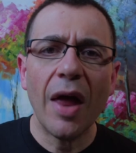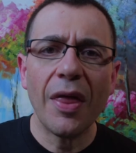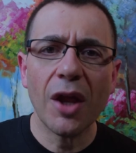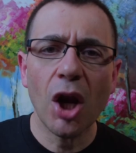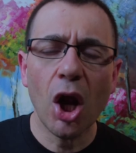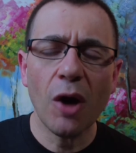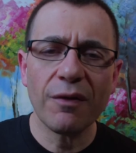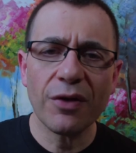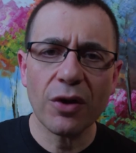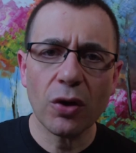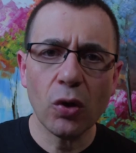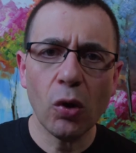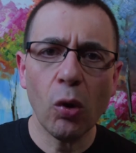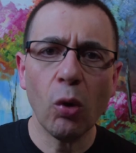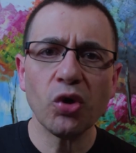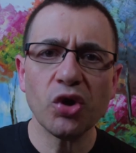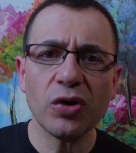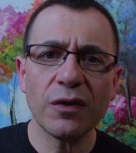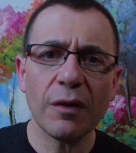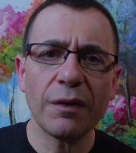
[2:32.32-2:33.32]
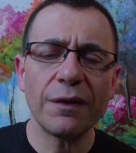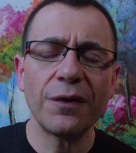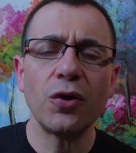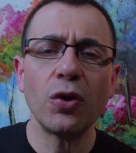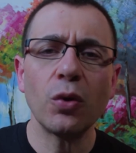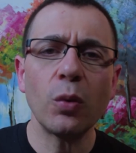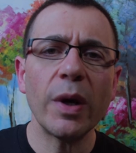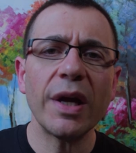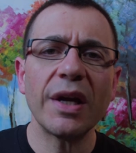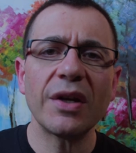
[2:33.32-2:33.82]
then over the course of a
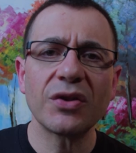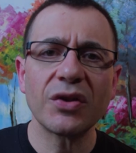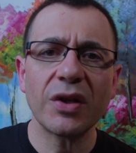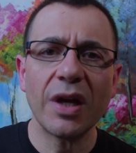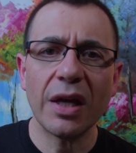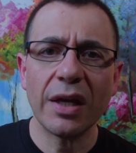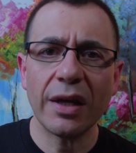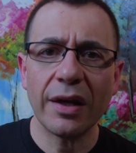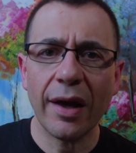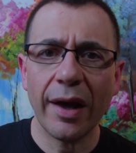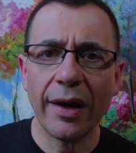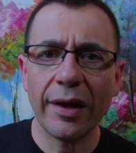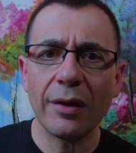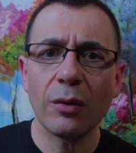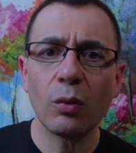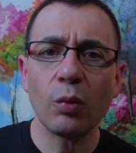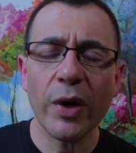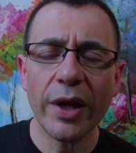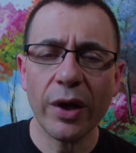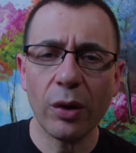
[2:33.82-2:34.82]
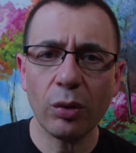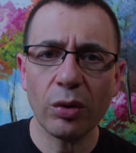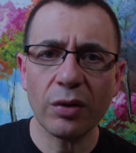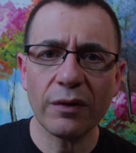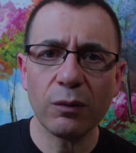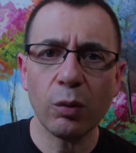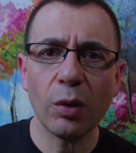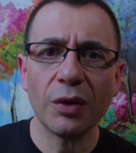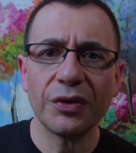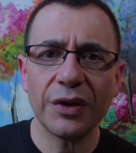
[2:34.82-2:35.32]
few weeks, getting a record
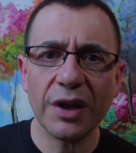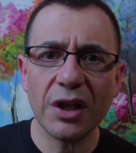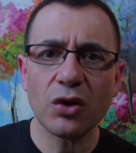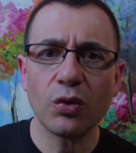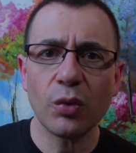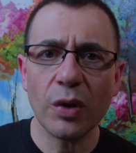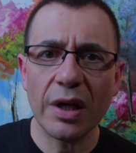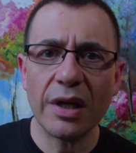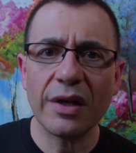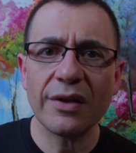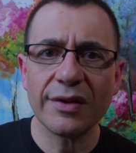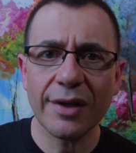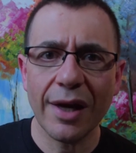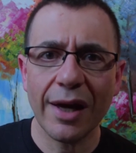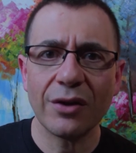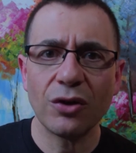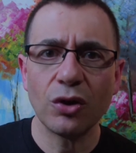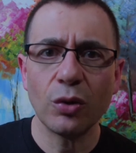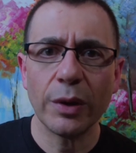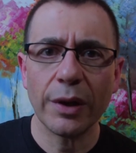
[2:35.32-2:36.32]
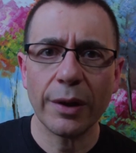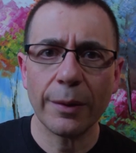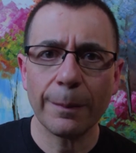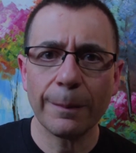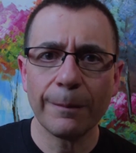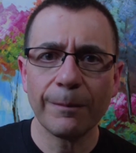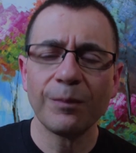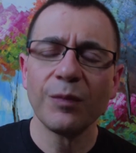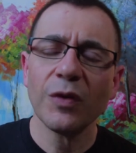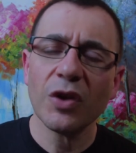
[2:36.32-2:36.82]
of what these readings are doing,
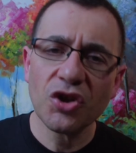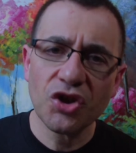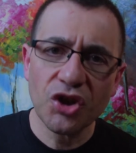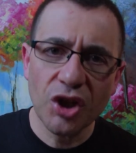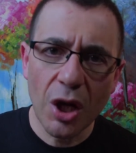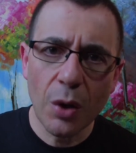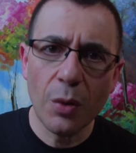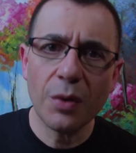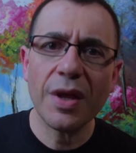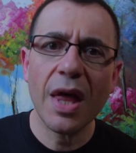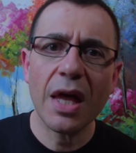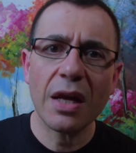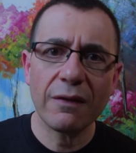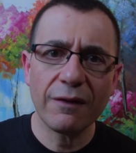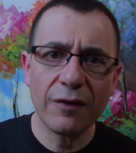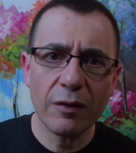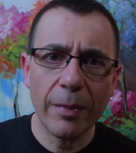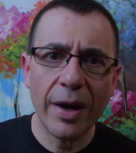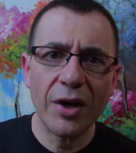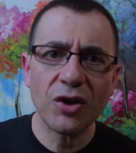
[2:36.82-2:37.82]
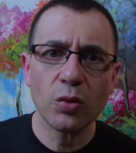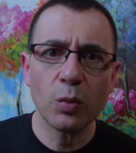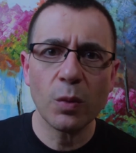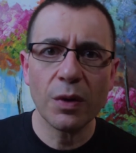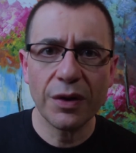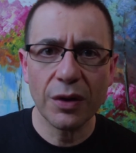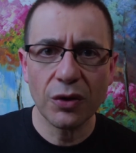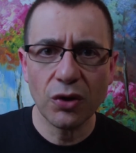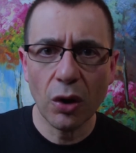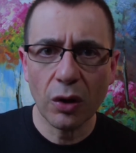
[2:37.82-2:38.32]
sharing that information
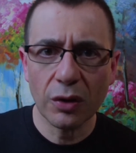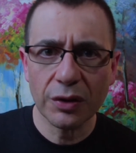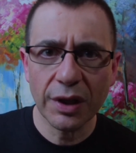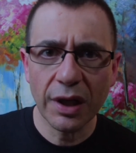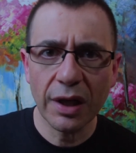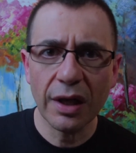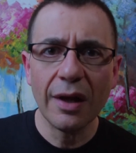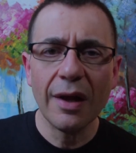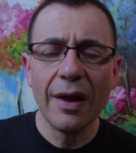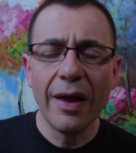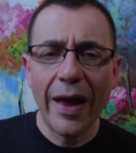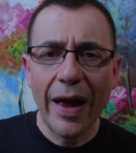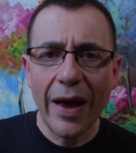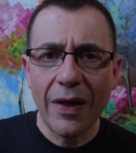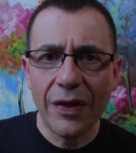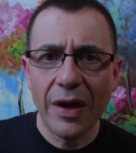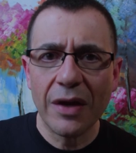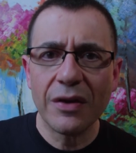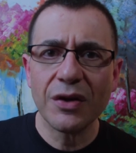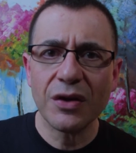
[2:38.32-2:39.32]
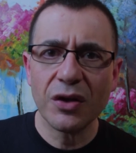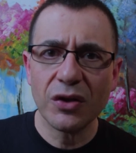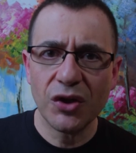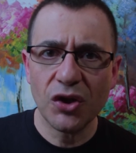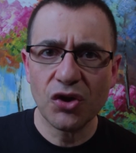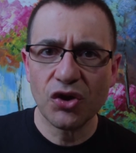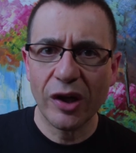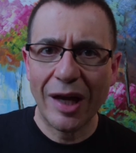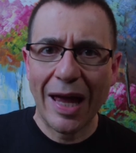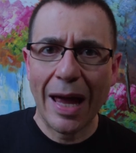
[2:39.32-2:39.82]
with your doctor, and then a
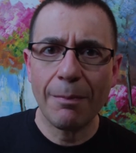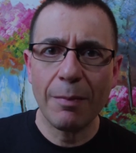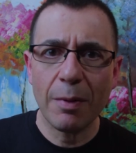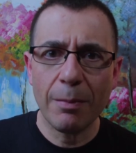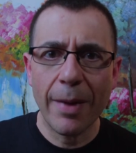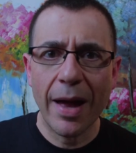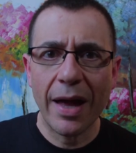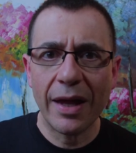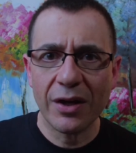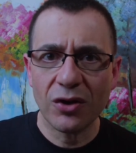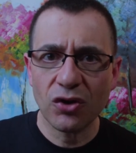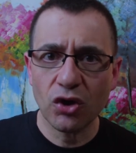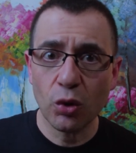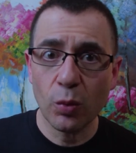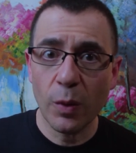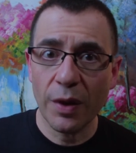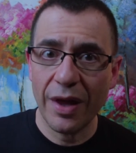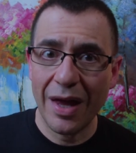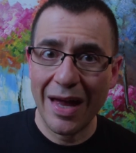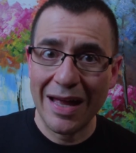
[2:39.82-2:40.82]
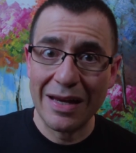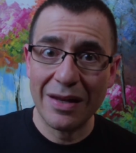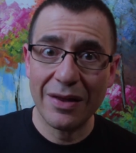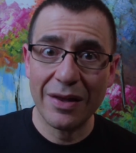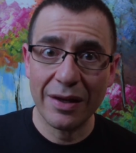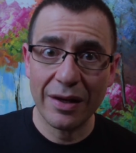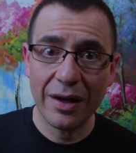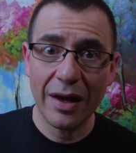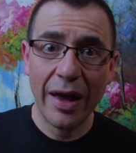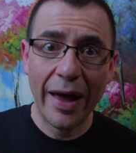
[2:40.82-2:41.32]
decision can be made as to whether
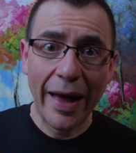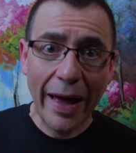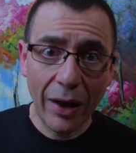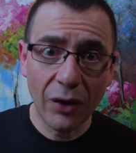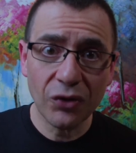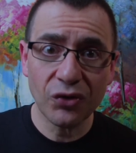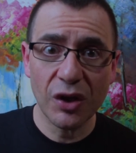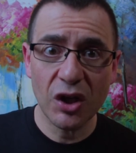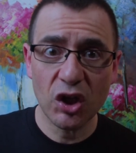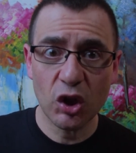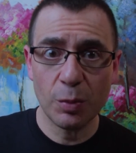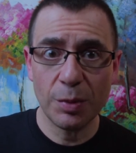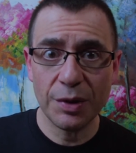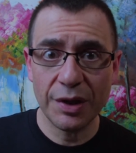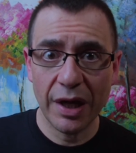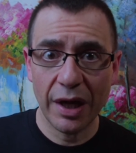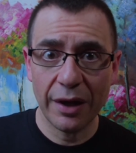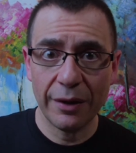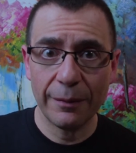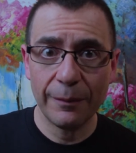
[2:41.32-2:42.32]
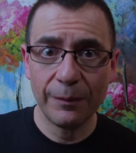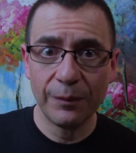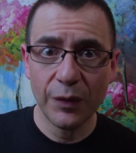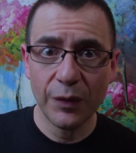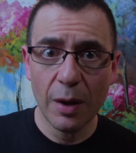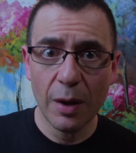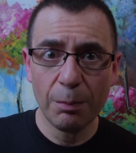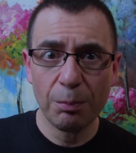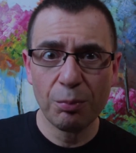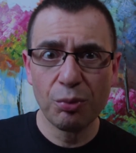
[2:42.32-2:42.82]
anything else needs to be done
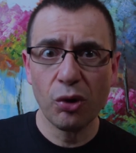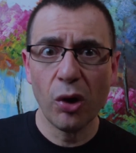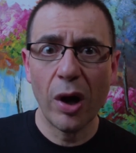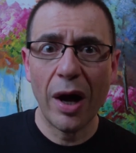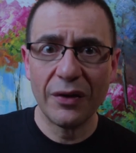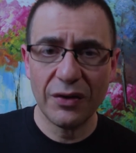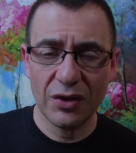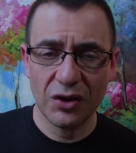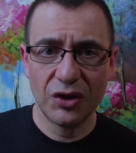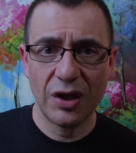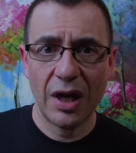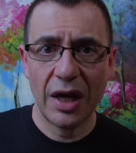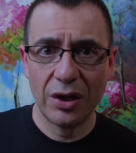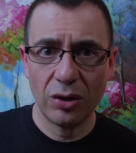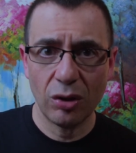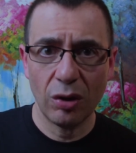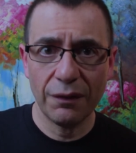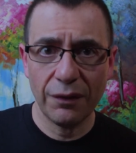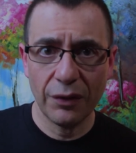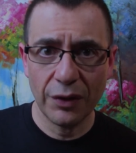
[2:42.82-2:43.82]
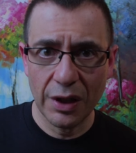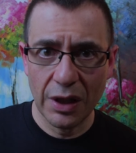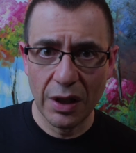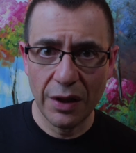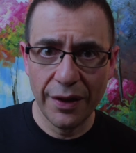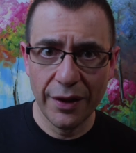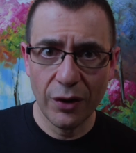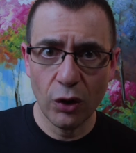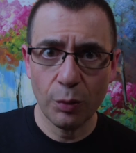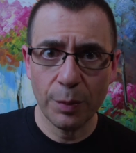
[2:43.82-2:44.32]
prior to starting off on any
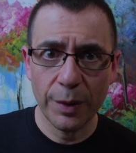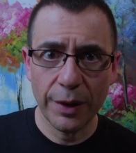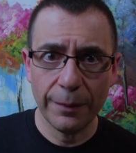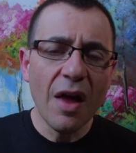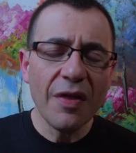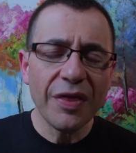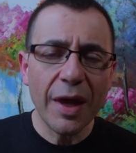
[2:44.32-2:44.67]
therapy.